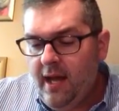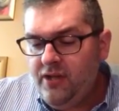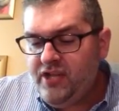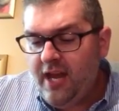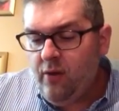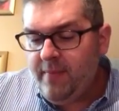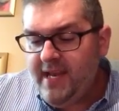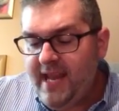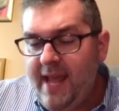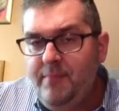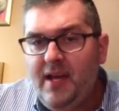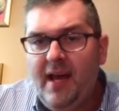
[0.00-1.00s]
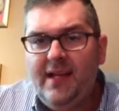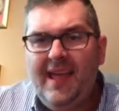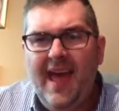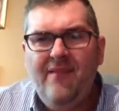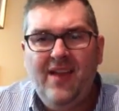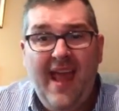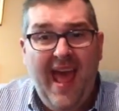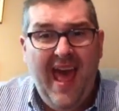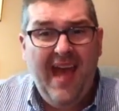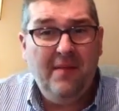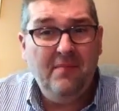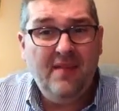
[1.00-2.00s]
gentleman named Kevin
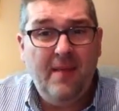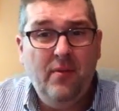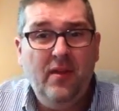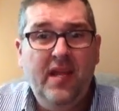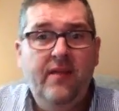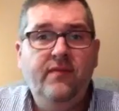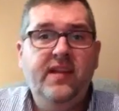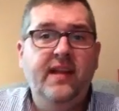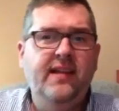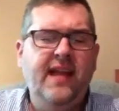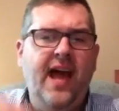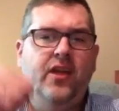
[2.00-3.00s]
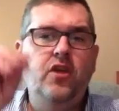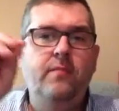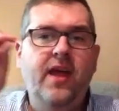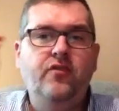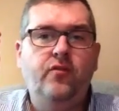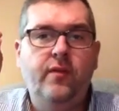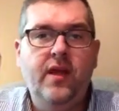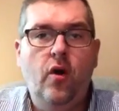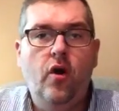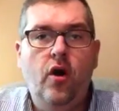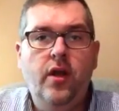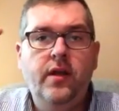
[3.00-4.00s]
Adams, I believe, did a documentary
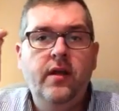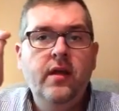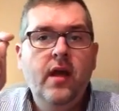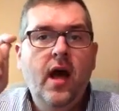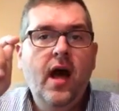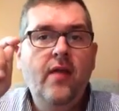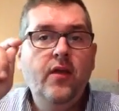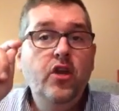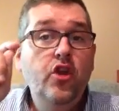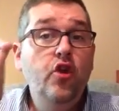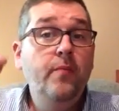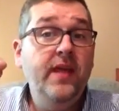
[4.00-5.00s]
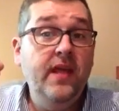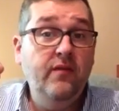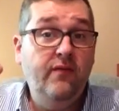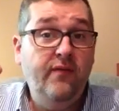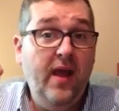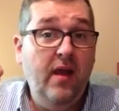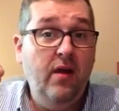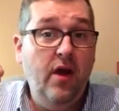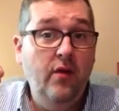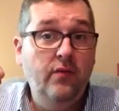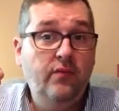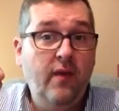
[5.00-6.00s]
on the Nubian
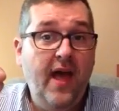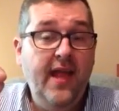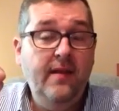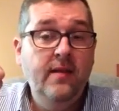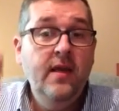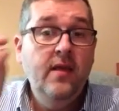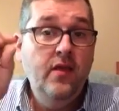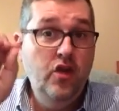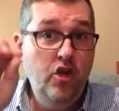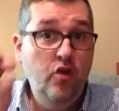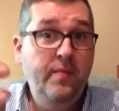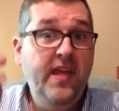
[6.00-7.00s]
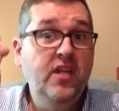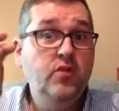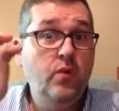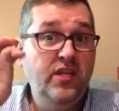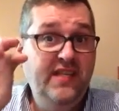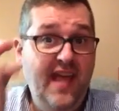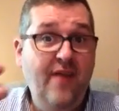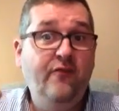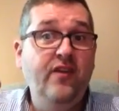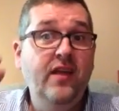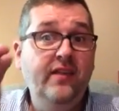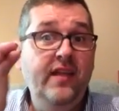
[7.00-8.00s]
pharaohs, right? The Nubians were
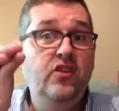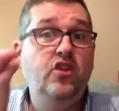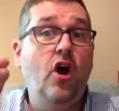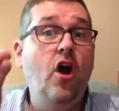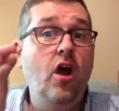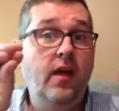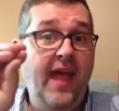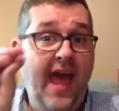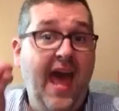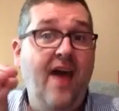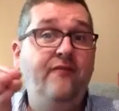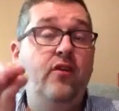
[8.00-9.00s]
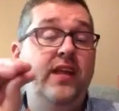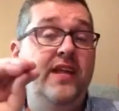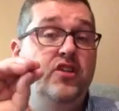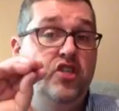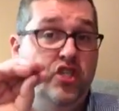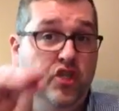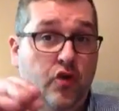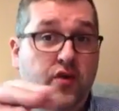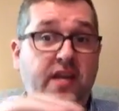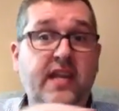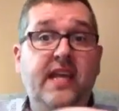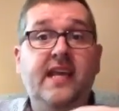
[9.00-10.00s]
definitely dark African,
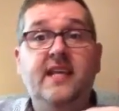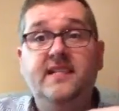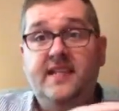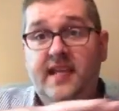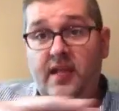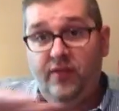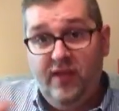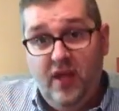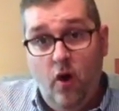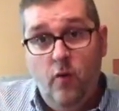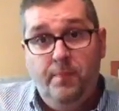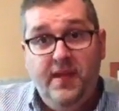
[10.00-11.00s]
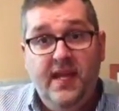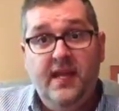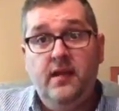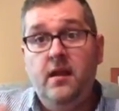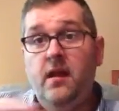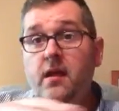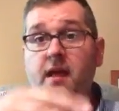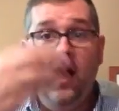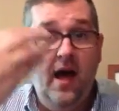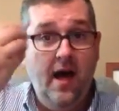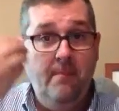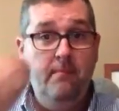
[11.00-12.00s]
Sudanese, Ethiopian,
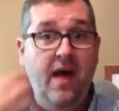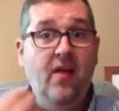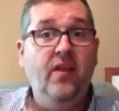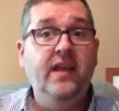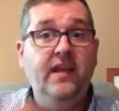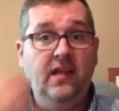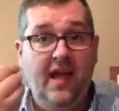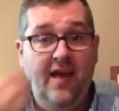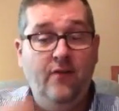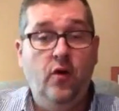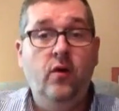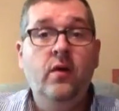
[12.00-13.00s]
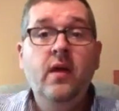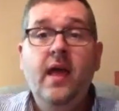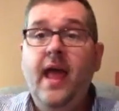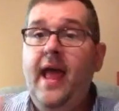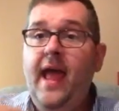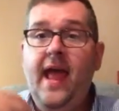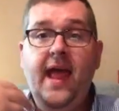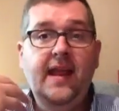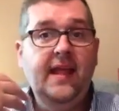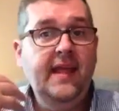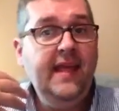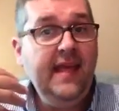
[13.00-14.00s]
melanin level,
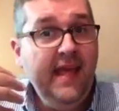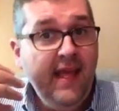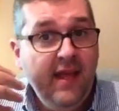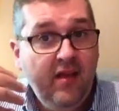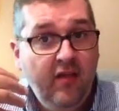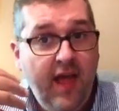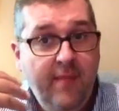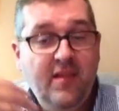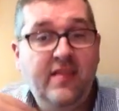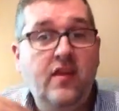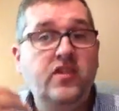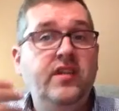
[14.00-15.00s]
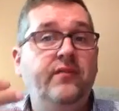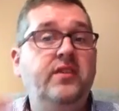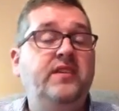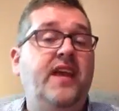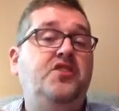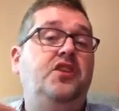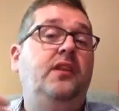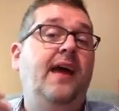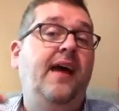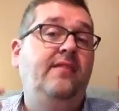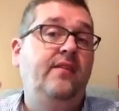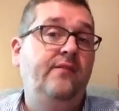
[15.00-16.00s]
and he claimed that their civilization
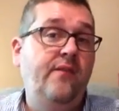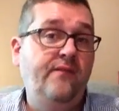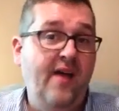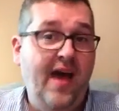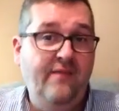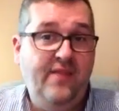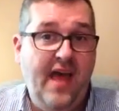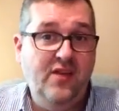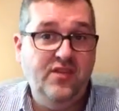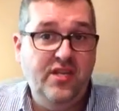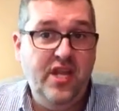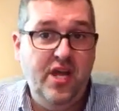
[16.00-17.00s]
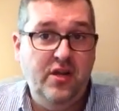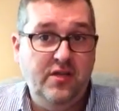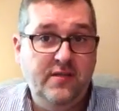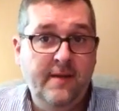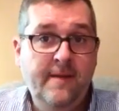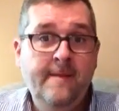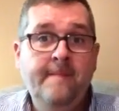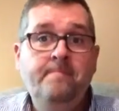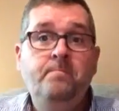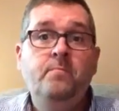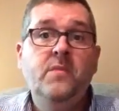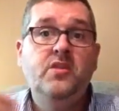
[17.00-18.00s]
lasted for 5,000 years.
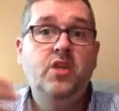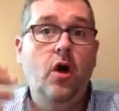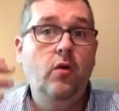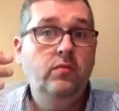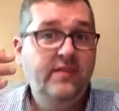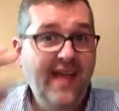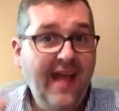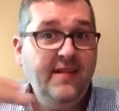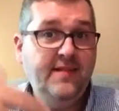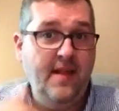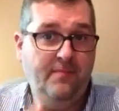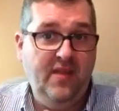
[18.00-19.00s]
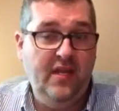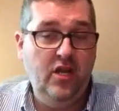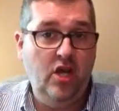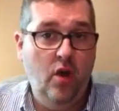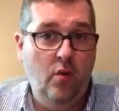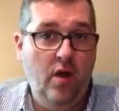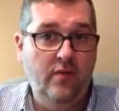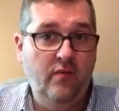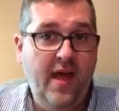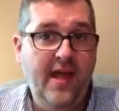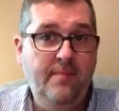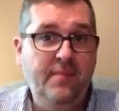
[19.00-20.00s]
So that's something to go on,
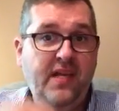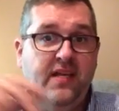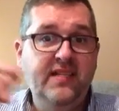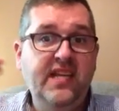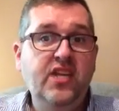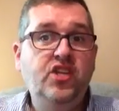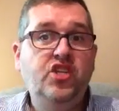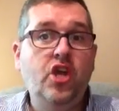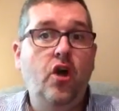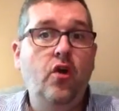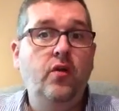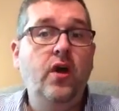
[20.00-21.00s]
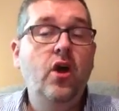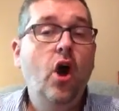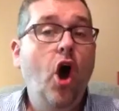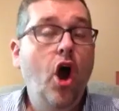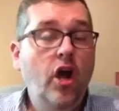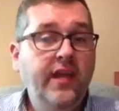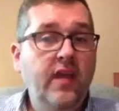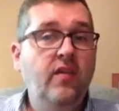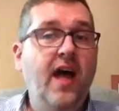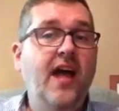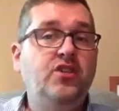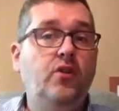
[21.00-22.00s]
right? Because he showed
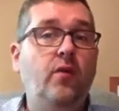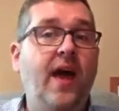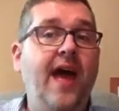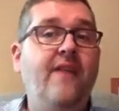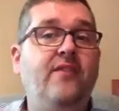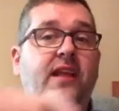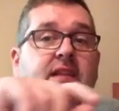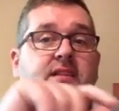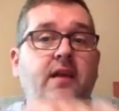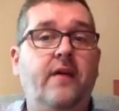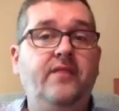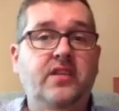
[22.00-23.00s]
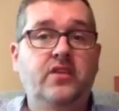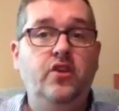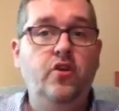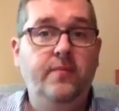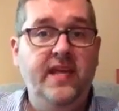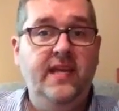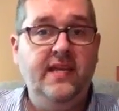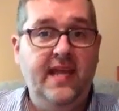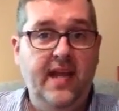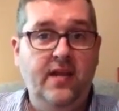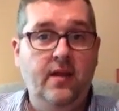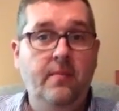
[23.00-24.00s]
archaeological evidence of this Nubian
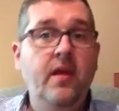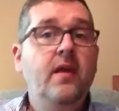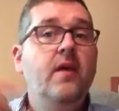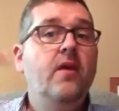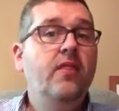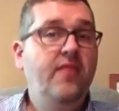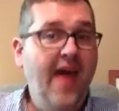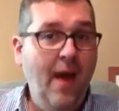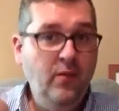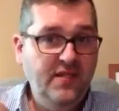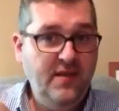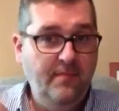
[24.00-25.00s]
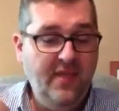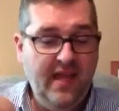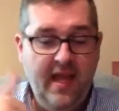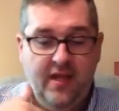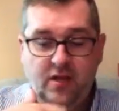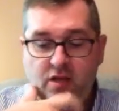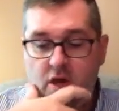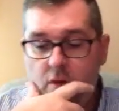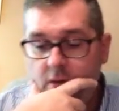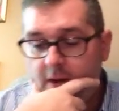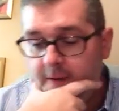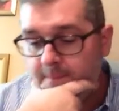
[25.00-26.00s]
kingdom. That was something I could
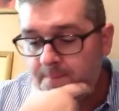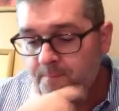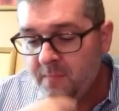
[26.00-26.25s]
go on.